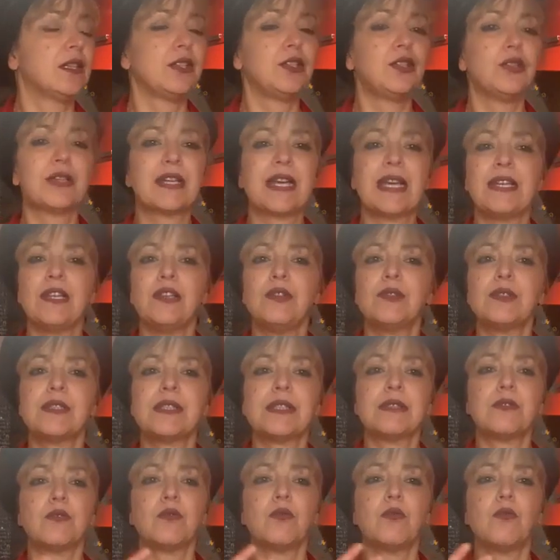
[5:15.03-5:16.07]
you can
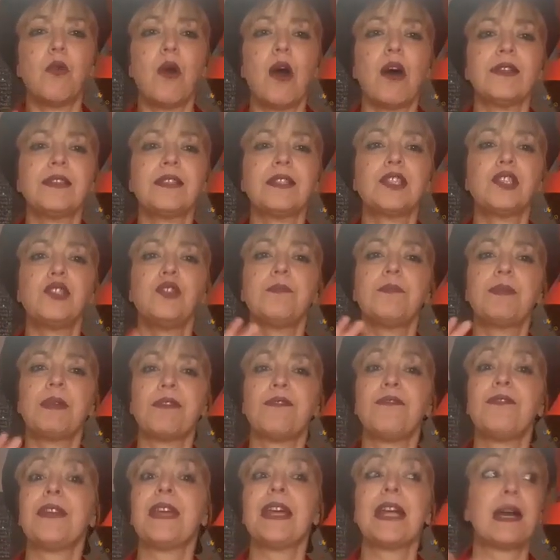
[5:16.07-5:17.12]
use what you
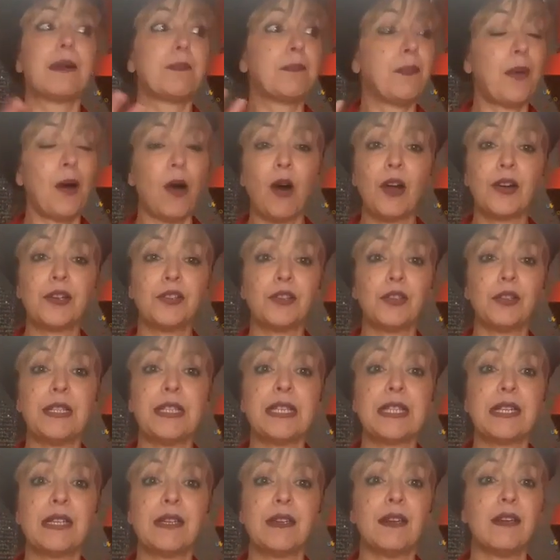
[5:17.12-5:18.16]
prefer, Porto
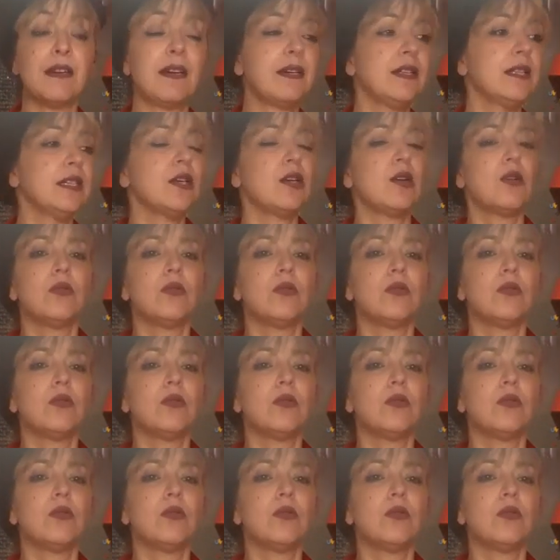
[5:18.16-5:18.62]
liqueur,